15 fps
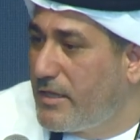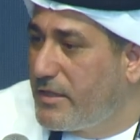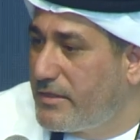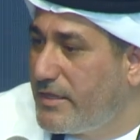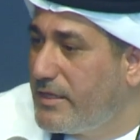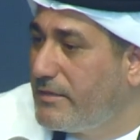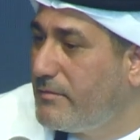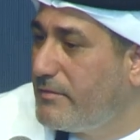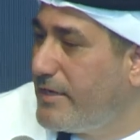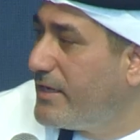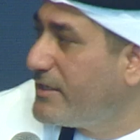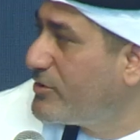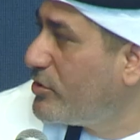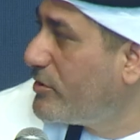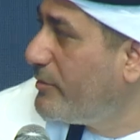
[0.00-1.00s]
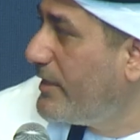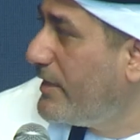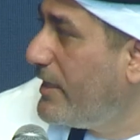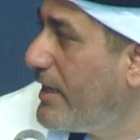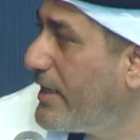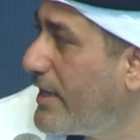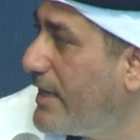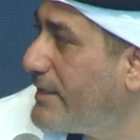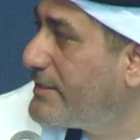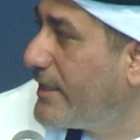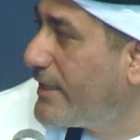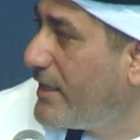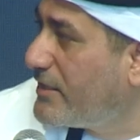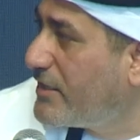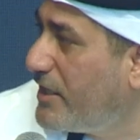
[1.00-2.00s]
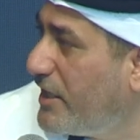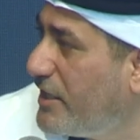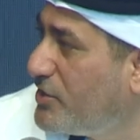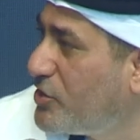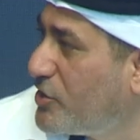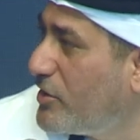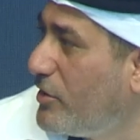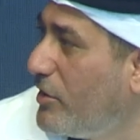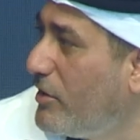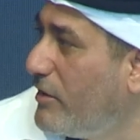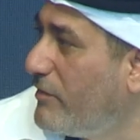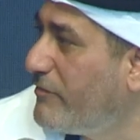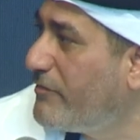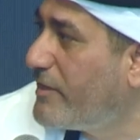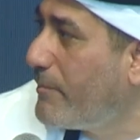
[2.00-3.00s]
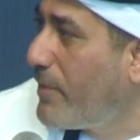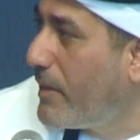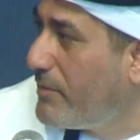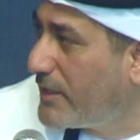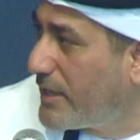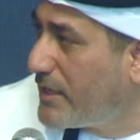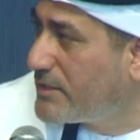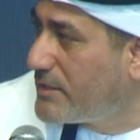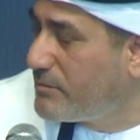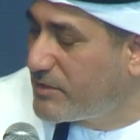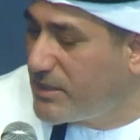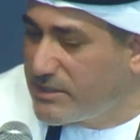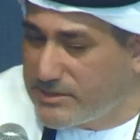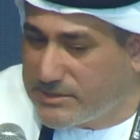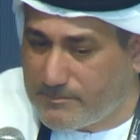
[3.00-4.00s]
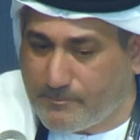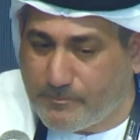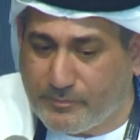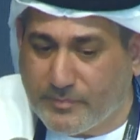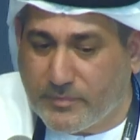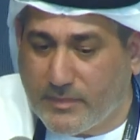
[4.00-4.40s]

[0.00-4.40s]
then there should be like a second gauge of the public acceptance.